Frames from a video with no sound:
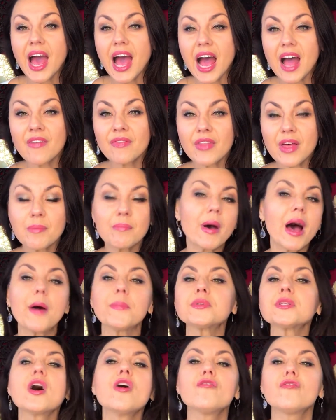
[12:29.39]
And then
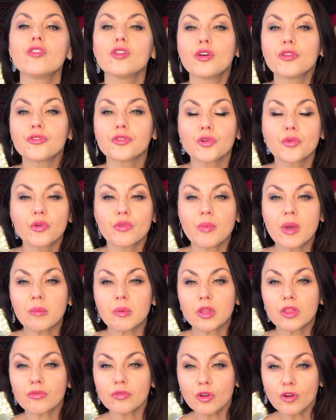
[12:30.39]
perhaps follow through with
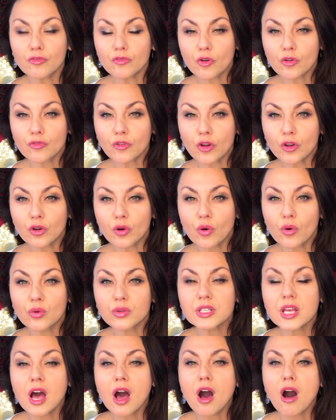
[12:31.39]
maybe 3 or 4 phone
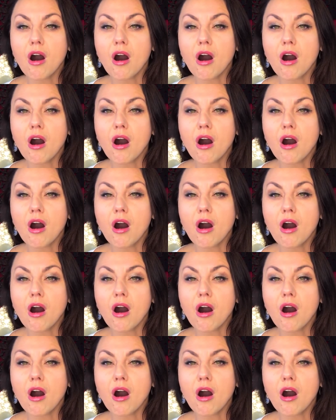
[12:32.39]
calls